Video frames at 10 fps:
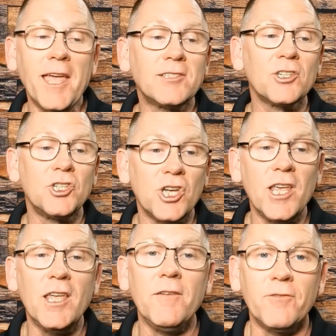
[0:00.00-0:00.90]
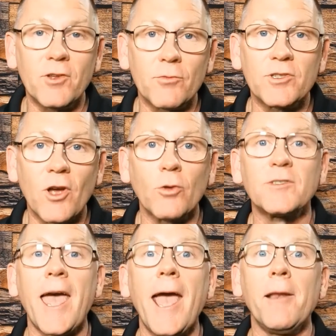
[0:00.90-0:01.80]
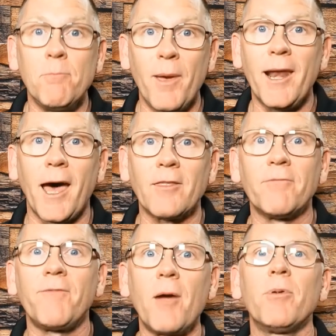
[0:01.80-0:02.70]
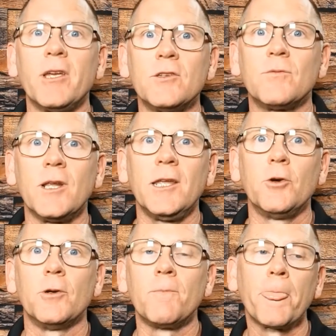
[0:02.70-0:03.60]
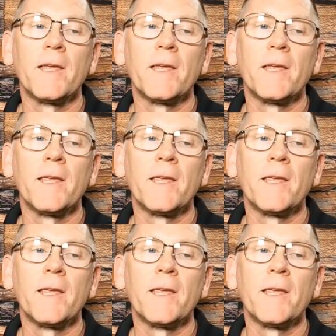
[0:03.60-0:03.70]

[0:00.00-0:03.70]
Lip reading: It's achieved the results and better. The fabric is really good.